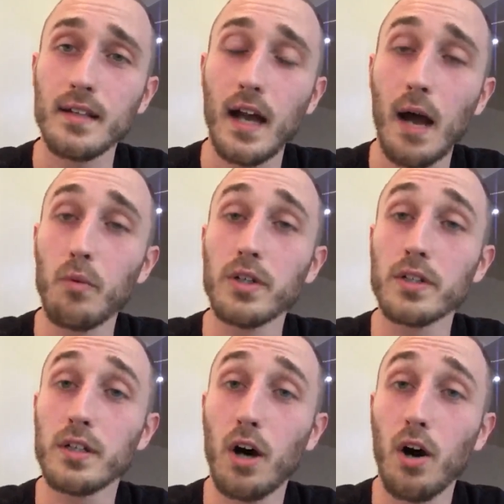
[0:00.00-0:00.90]
I
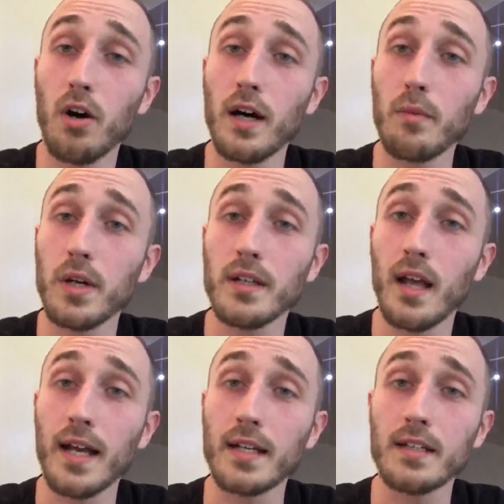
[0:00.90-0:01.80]
wouldn't
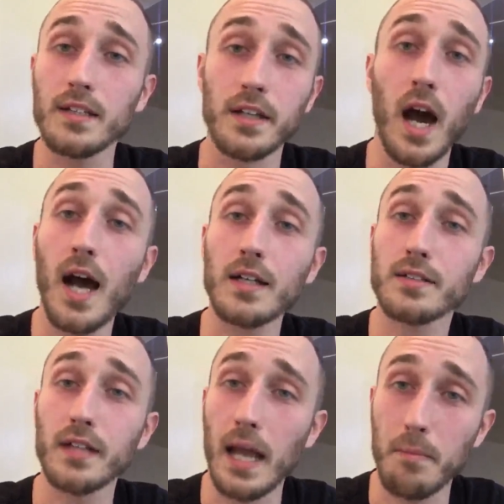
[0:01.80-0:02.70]
like
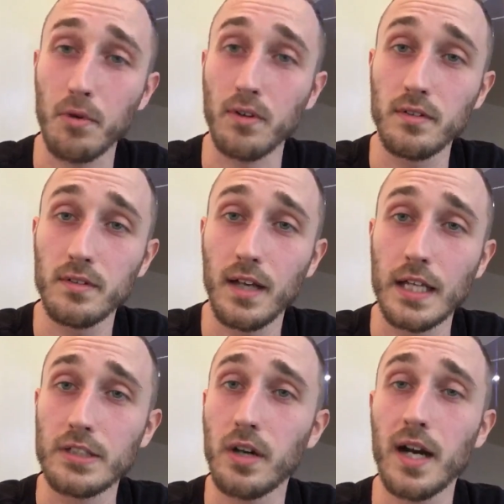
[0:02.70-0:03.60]
dox Emerald
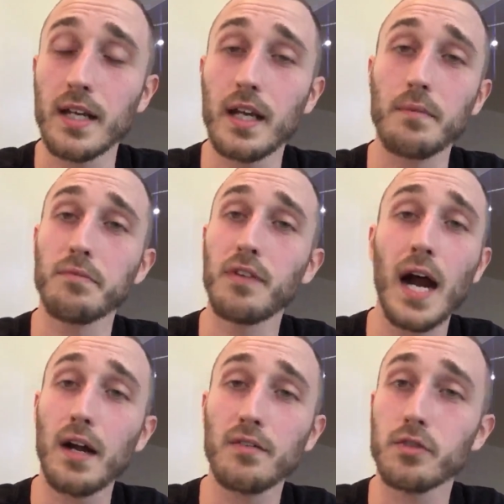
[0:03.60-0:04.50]
and try to get him
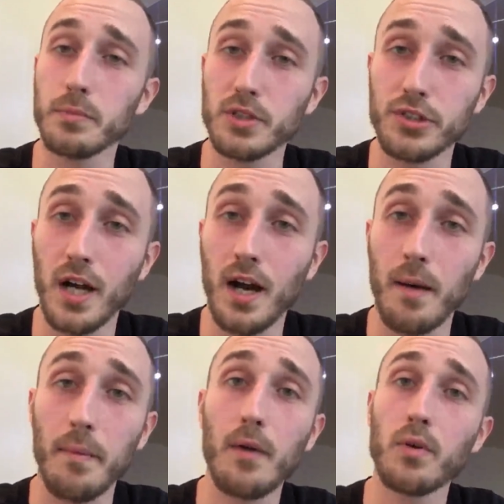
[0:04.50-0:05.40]
fired from his
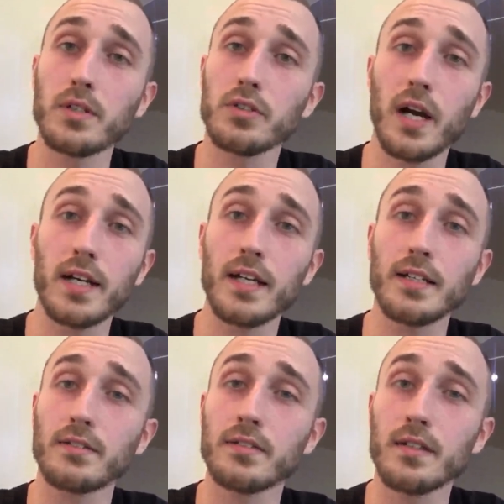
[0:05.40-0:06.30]
job. I wouldn't
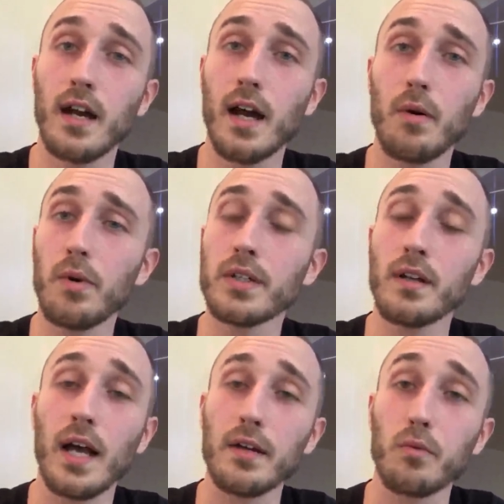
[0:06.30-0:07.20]

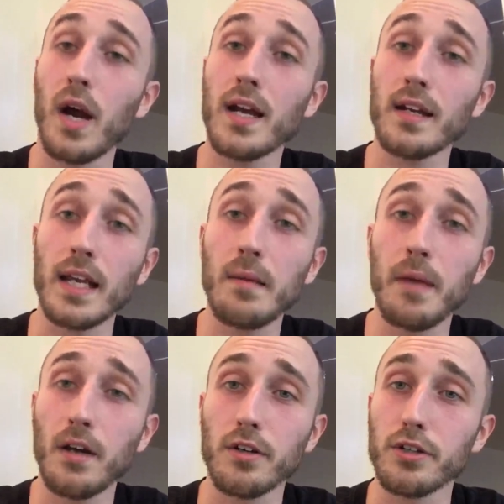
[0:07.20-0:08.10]
like write an
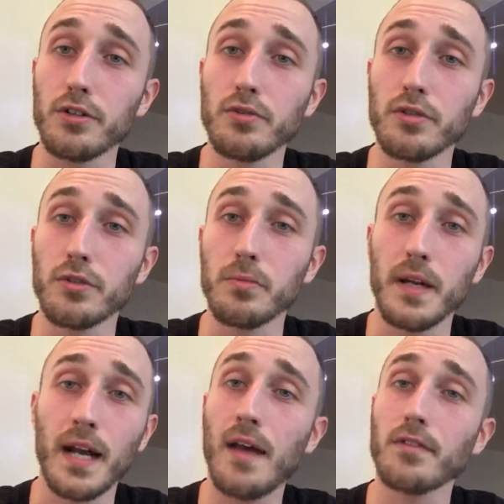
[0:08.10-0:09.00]
email to YouTube
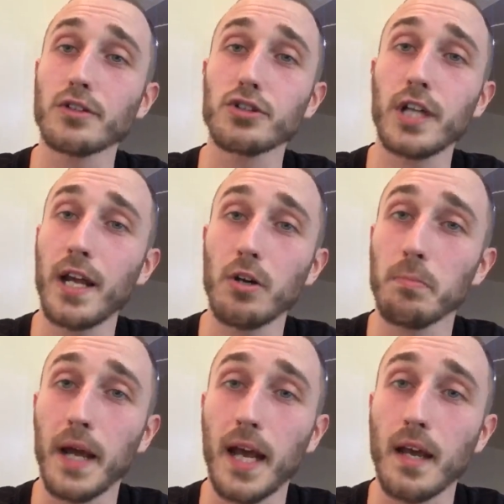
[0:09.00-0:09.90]
and have his
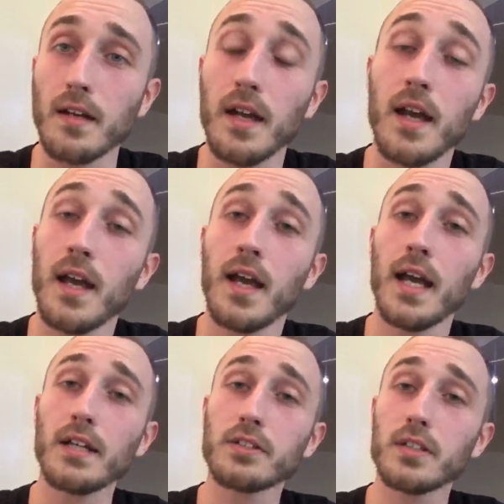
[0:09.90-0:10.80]
channel banned.
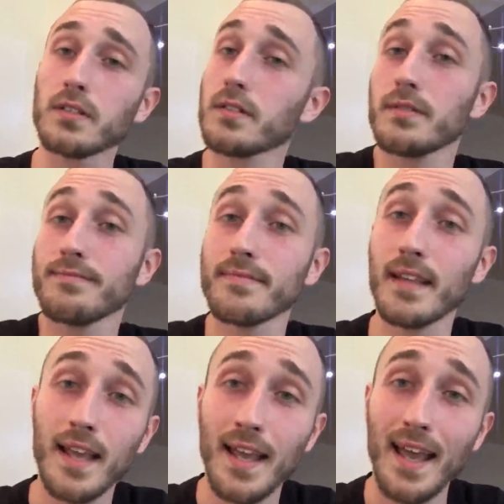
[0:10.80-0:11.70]
It's just,
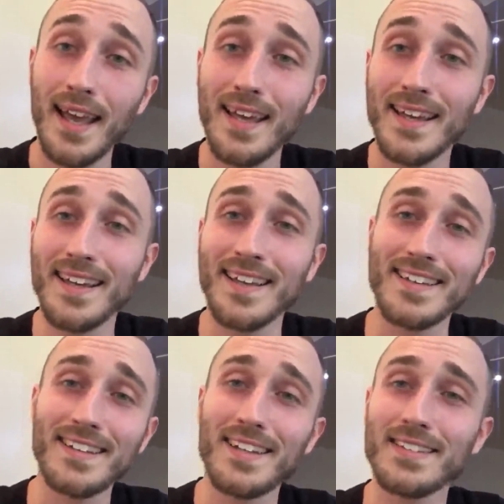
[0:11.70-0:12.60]
hey,
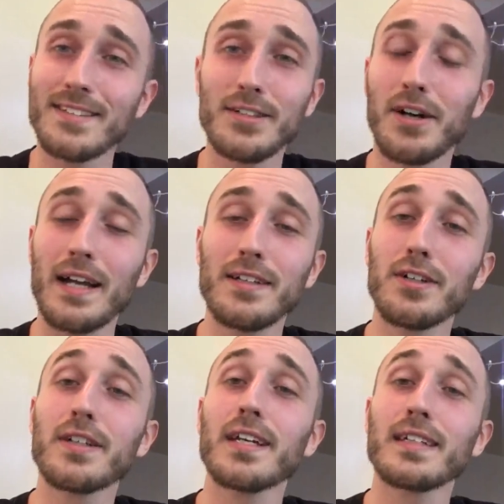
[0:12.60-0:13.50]

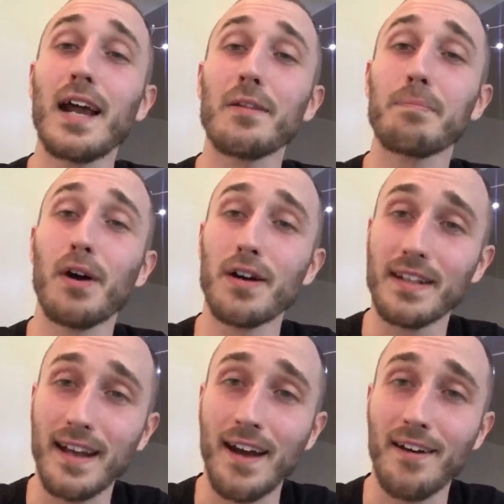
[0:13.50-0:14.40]
you're kicked out of the
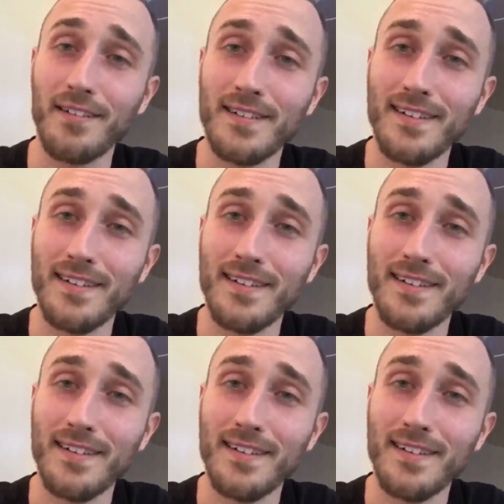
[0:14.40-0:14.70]
party now.